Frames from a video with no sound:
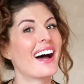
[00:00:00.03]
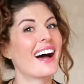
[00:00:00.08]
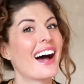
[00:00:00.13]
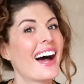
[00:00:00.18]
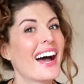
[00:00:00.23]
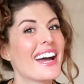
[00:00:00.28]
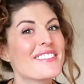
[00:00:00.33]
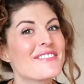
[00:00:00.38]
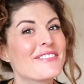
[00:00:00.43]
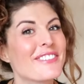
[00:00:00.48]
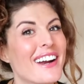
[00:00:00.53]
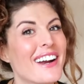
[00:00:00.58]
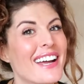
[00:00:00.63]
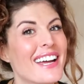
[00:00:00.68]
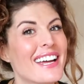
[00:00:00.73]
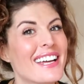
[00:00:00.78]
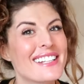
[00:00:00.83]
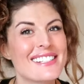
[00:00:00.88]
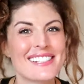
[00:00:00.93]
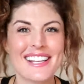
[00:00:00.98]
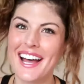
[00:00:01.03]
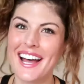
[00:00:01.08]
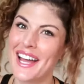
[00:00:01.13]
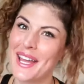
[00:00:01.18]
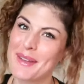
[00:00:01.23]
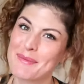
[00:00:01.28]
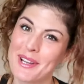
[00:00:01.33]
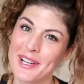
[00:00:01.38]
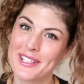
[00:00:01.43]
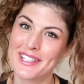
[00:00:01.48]
Hi friends, I
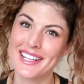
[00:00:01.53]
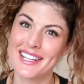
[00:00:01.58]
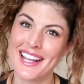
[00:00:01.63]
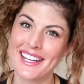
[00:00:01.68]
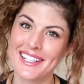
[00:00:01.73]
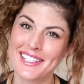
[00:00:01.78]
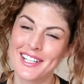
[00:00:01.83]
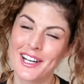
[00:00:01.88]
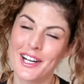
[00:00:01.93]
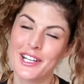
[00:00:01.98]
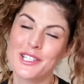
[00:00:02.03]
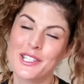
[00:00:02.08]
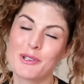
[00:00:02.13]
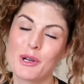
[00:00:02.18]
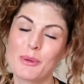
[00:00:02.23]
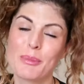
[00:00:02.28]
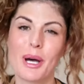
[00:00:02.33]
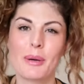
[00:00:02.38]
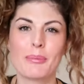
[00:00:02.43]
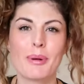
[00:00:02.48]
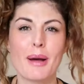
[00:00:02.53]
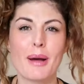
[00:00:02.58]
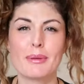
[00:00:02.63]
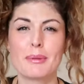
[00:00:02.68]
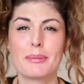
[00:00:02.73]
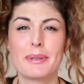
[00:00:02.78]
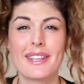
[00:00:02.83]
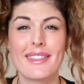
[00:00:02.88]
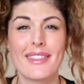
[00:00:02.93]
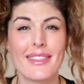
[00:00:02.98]
am here today to talk to you about
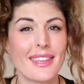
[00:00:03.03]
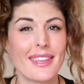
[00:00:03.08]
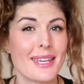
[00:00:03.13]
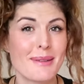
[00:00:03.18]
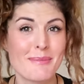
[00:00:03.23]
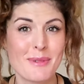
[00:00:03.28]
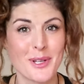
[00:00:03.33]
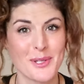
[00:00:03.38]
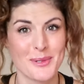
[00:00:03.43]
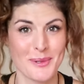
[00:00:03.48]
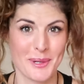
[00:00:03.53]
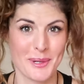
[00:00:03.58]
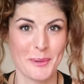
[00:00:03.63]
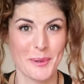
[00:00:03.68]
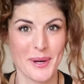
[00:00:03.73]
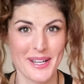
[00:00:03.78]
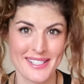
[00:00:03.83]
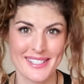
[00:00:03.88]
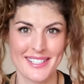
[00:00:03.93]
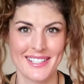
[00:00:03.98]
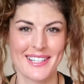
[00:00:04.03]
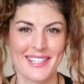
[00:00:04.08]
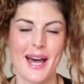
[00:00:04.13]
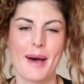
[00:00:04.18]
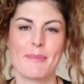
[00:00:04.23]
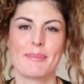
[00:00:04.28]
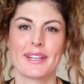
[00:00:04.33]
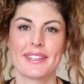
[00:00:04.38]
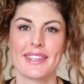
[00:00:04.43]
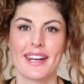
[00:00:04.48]
probably the most requested
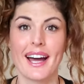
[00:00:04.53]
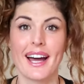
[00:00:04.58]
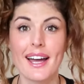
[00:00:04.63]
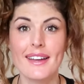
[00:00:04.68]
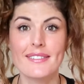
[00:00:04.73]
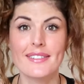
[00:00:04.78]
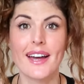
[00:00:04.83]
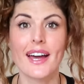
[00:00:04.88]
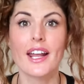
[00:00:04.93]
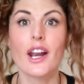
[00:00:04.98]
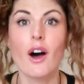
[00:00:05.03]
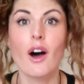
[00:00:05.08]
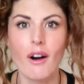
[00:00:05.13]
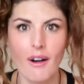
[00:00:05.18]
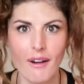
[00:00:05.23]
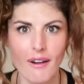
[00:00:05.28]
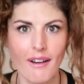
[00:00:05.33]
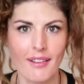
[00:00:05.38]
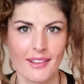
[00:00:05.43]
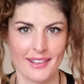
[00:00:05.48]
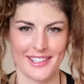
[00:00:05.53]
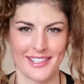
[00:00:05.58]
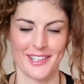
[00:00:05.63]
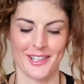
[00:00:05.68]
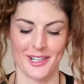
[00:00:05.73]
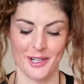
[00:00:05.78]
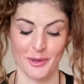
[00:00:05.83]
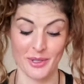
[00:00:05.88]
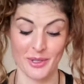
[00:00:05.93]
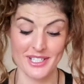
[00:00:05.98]
topic that I've had all
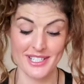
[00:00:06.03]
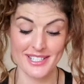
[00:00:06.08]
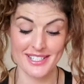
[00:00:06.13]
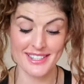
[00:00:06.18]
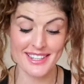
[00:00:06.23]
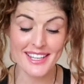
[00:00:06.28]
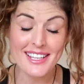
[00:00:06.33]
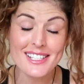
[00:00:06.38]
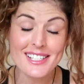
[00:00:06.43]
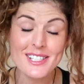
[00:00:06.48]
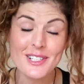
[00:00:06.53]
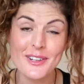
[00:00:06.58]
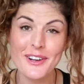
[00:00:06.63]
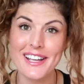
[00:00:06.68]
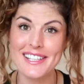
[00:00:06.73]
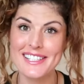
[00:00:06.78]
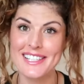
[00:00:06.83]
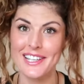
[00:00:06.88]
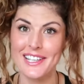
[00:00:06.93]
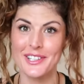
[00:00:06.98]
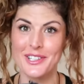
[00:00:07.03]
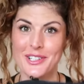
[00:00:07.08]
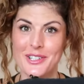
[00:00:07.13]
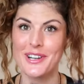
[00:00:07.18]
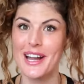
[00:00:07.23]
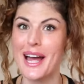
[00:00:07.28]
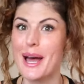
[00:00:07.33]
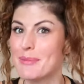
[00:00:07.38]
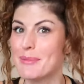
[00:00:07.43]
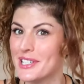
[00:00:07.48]
year, which is this crazy
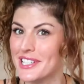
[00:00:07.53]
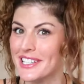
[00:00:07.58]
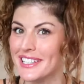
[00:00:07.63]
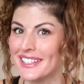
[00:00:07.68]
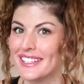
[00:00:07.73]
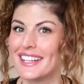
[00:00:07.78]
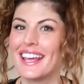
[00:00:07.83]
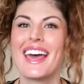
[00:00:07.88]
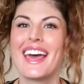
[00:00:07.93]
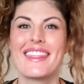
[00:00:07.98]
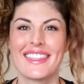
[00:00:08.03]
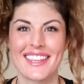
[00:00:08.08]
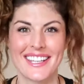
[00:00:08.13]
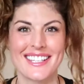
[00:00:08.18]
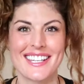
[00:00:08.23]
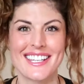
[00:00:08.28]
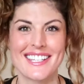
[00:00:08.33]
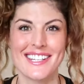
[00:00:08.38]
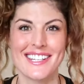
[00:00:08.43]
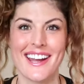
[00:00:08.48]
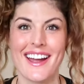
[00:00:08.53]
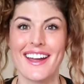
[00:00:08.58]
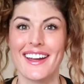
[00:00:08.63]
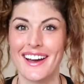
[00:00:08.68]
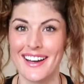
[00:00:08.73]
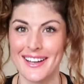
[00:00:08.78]
contraption, the DJI